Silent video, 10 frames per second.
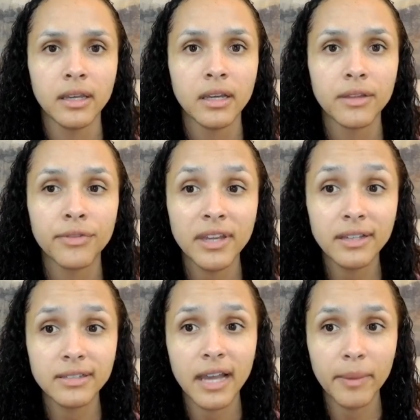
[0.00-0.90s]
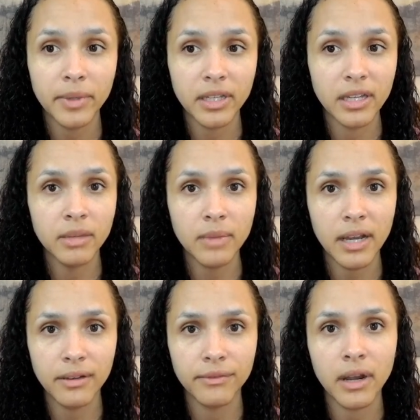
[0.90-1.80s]
things happening in
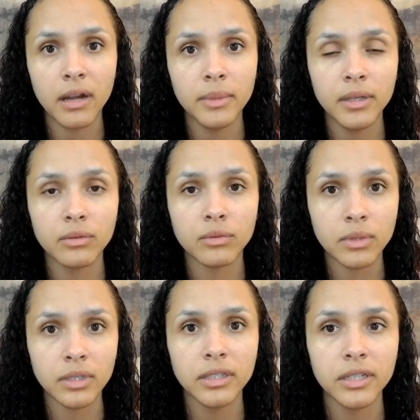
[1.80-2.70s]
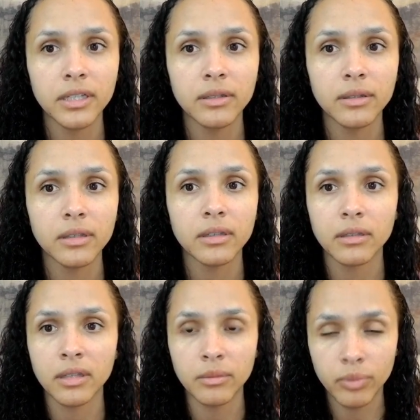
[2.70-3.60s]
my environment really
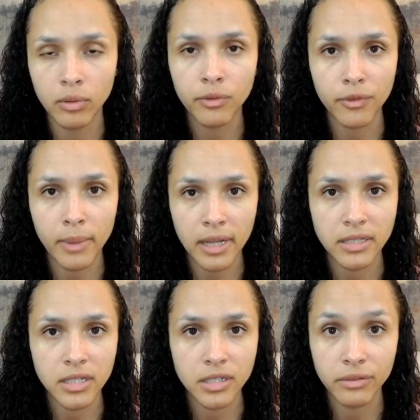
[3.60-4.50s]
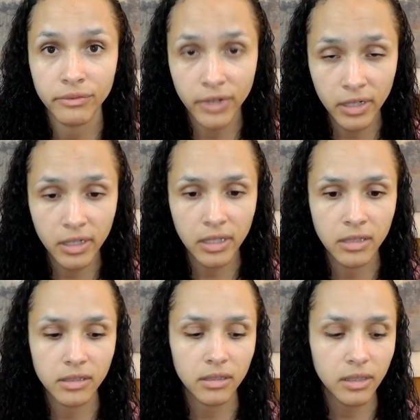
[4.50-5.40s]
can pull for my attention very
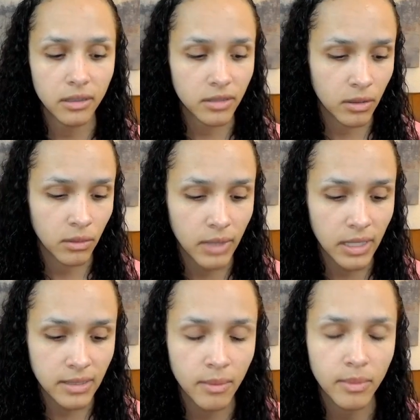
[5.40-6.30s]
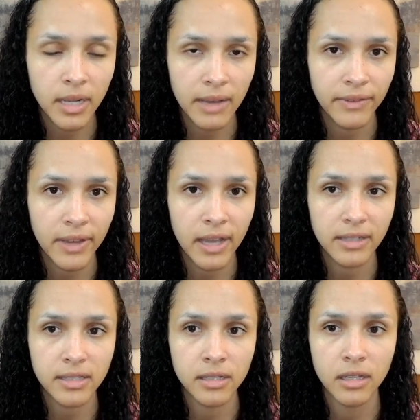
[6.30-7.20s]
easily. So that's something I've
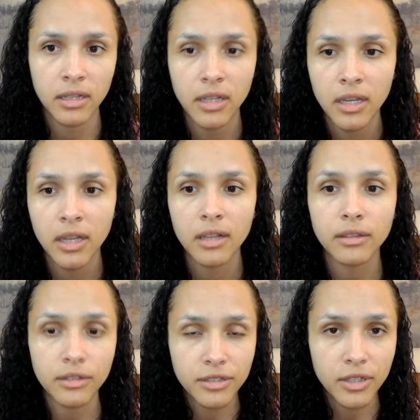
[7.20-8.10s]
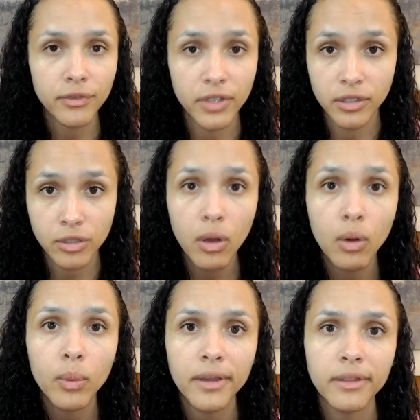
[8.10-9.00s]
had to learn self
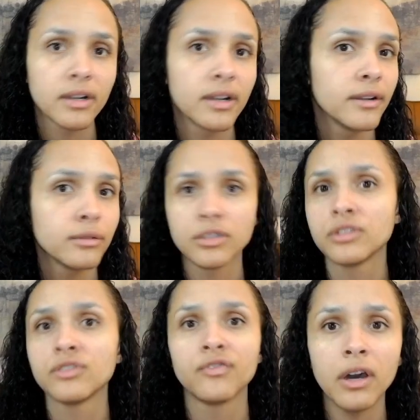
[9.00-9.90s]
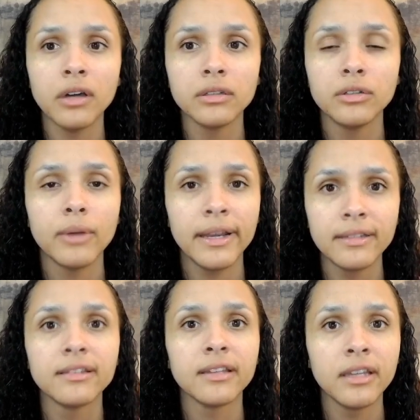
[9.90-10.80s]
control with that I don't just follow
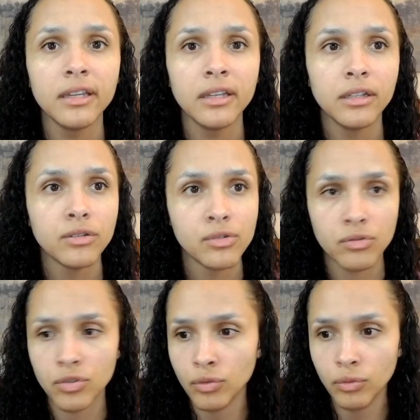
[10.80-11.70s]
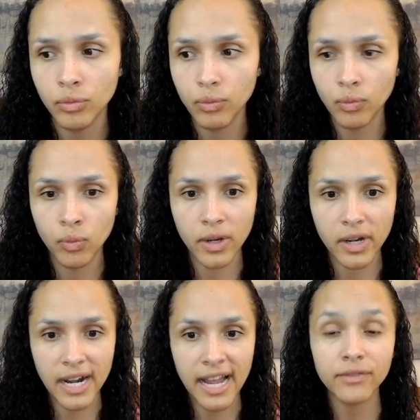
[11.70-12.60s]
SE to
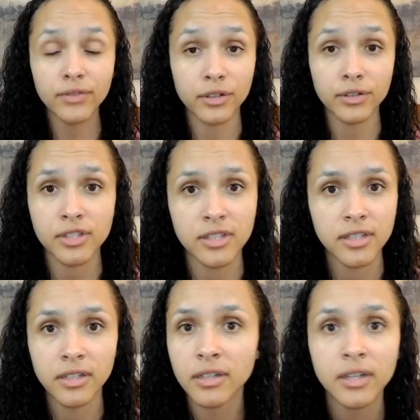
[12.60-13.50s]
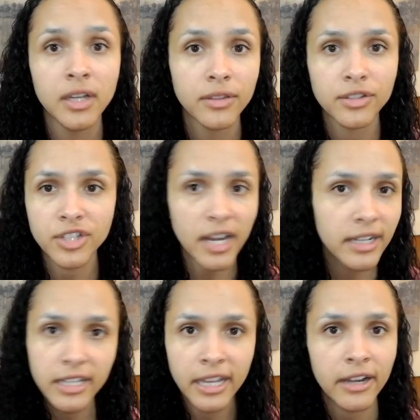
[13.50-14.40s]
wherever just the the
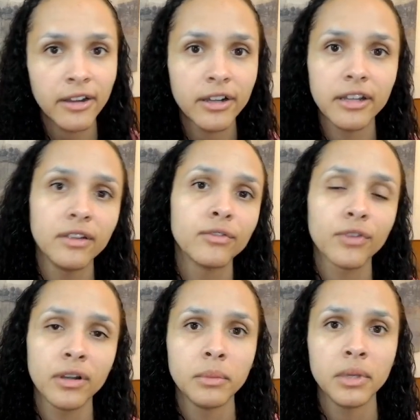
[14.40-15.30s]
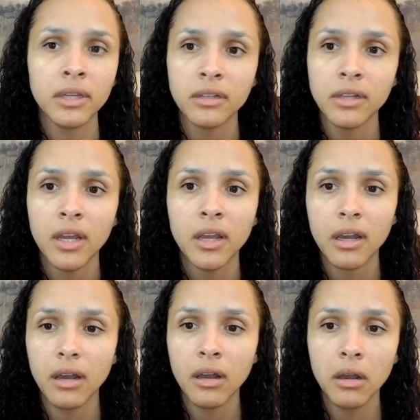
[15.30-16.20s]
shiny carrot in front of me
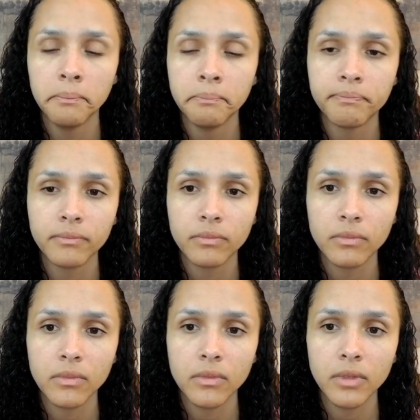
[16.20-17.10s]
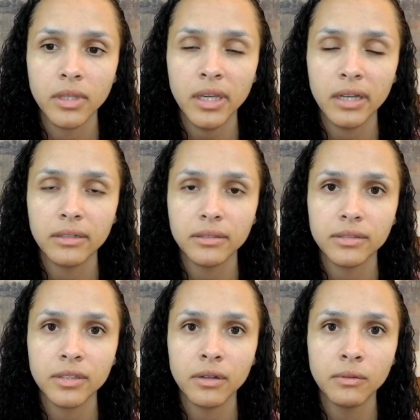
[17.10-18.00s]
um, yeah,
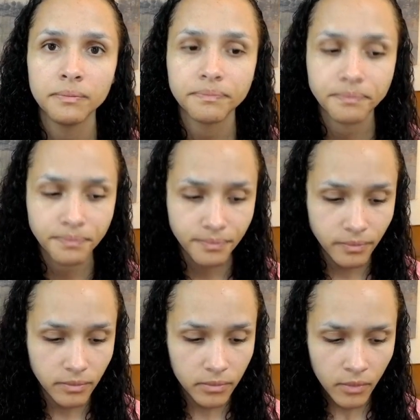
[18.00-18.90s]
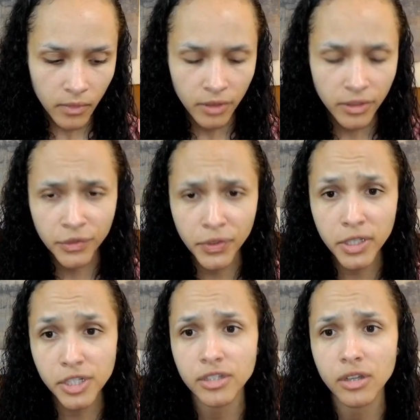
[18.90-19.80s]
so these
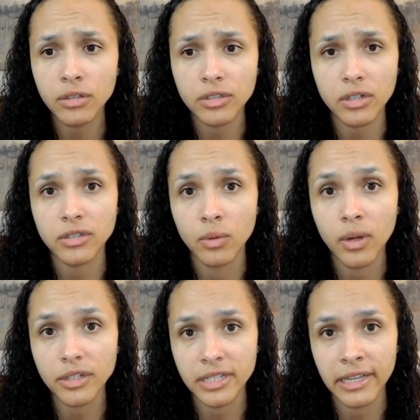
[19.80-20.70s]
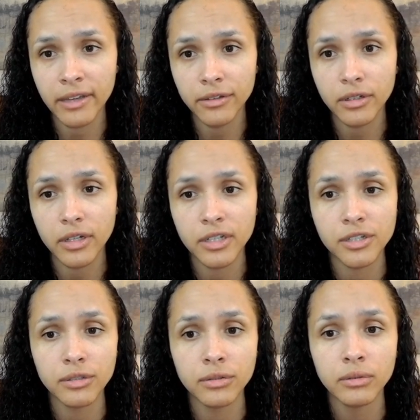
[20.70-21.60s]
functions all start to work together
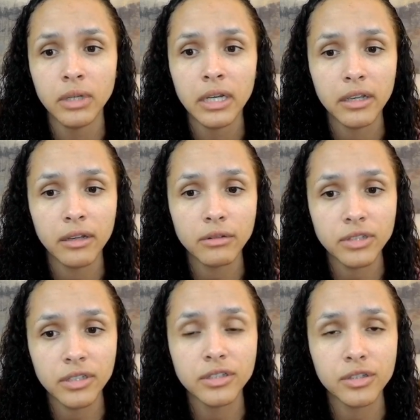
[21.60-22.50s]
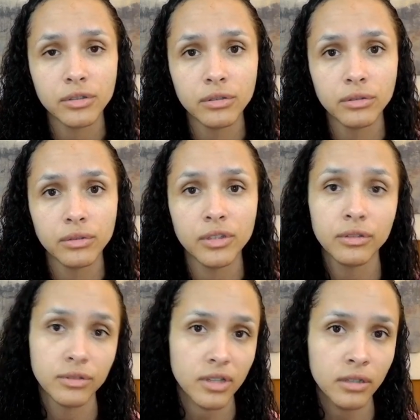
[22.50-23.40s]
as you, you know, it's good to
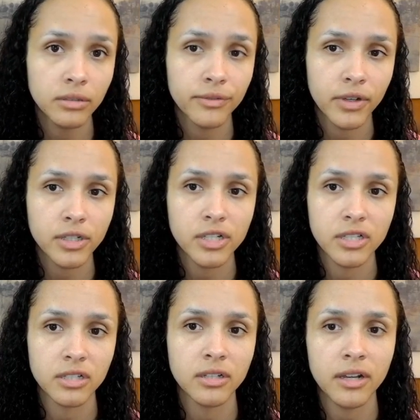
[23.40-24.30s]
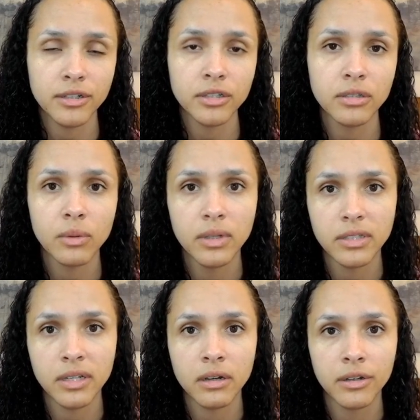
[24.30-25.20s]
use other functions and not just the
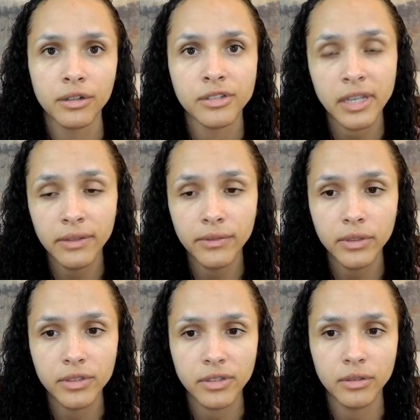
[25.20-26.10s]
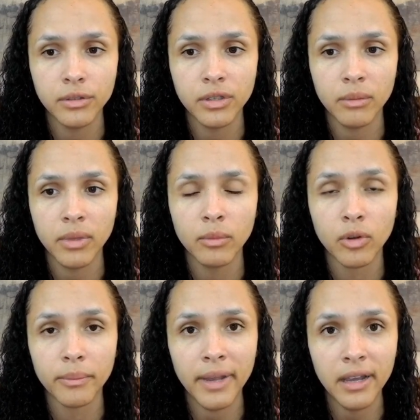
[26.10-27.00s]
ones that are your saviors so you can be
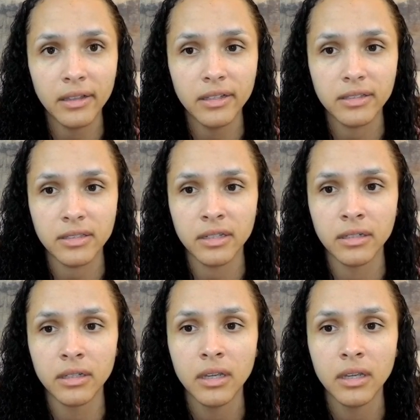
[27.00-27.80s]
more balanced and